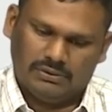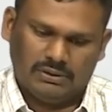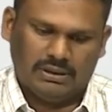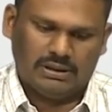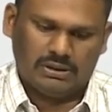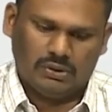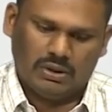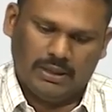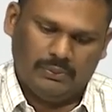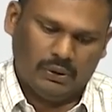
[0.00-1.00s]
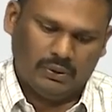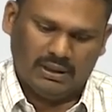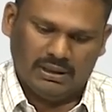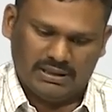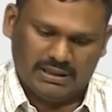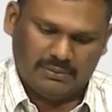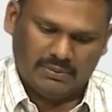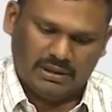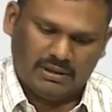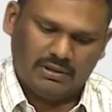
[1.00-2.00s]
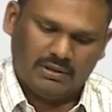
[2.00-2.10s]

So, there is no ambiguity in the statement.